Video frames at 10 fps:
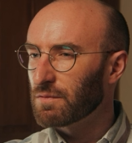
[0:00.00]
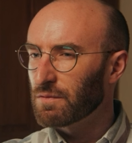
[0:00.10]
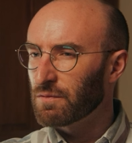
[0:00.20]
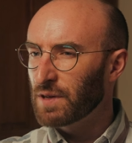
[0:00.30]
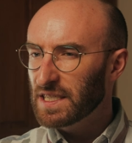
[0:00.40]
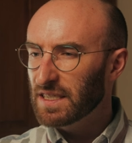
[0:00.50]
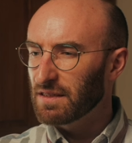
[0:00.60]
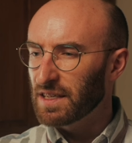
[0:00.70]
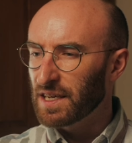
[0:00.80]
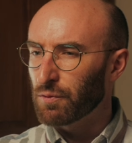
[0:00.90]

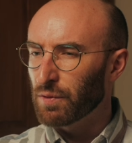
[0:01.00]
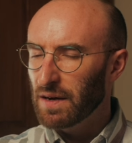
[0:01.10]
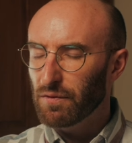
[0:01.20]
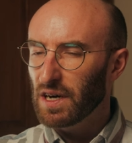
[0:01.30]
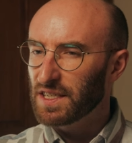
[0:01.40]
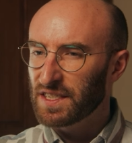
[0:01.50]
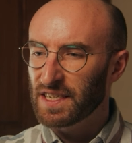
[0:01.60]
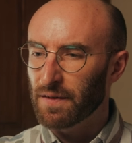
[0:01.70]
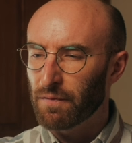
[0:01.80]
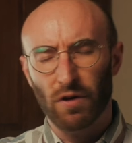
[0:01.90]
Recently, whenever I see
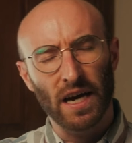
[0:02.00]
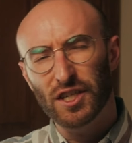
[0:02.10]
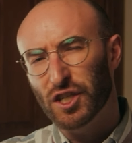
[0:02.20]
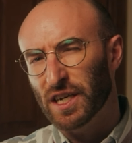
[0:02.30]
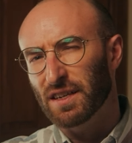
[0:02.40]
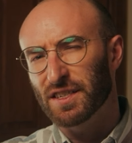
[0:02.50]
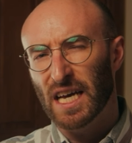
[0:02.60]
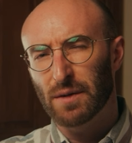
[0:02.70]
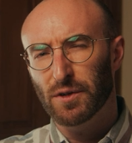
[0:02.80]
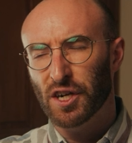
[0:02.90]
a fried chicken
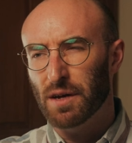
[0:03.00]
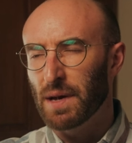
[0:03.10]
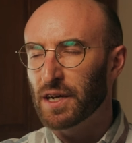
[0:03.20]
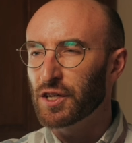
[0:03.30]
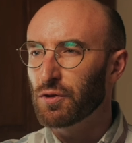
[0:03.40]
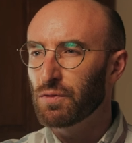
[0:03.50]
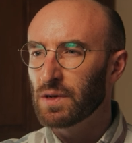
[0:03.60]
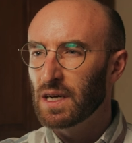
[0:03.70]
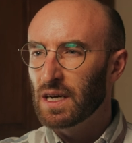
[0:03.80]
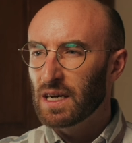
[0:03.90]
sandwich on a menu,
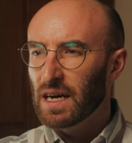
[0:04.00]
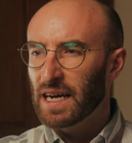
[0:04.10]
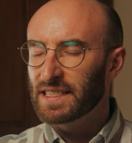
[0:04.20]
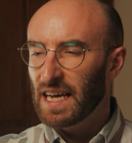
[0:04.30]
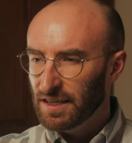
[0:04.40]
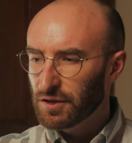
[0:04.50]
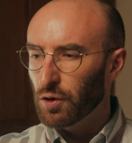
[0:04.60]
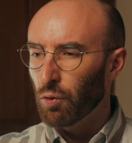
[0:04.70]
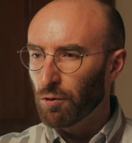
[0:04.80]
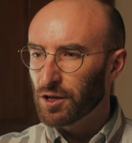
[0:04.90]
I tend to
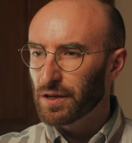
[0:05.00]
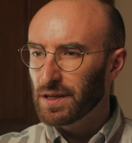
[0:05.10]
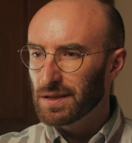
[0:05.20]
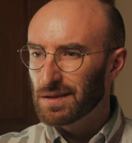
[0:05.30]
order it.